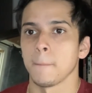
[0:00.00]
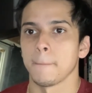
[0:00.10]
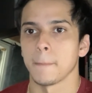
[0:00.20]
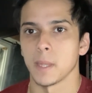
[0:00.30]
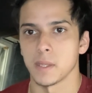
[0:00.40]

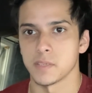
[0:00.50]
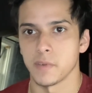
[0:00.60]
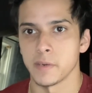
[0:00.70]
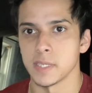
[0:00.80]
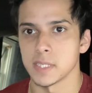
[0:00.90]
Now, it's
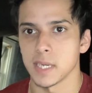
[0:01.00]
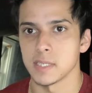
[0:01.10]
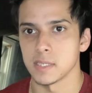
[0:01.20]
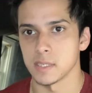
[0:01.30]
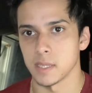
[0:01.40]
very
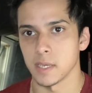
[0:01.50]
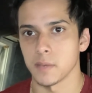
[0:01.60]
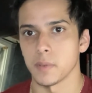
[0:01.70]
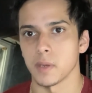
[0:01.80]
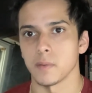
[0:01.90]
enticing to think
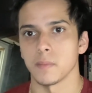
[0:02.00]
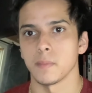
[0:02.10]
about,